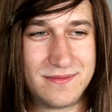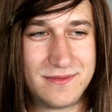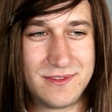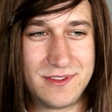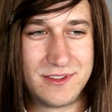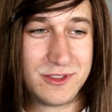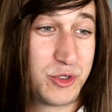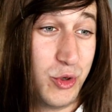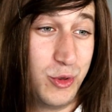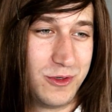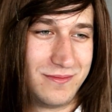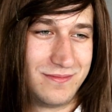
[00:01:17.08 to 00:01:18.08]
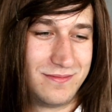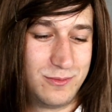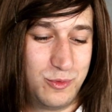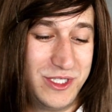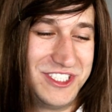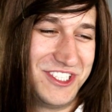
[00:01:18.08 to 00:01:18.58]
I was like, cool.
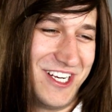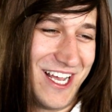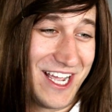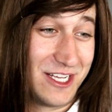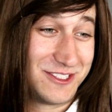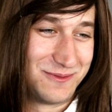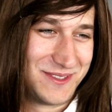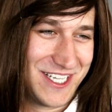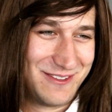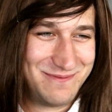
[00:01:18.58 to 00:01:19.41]
We should hang out sometime.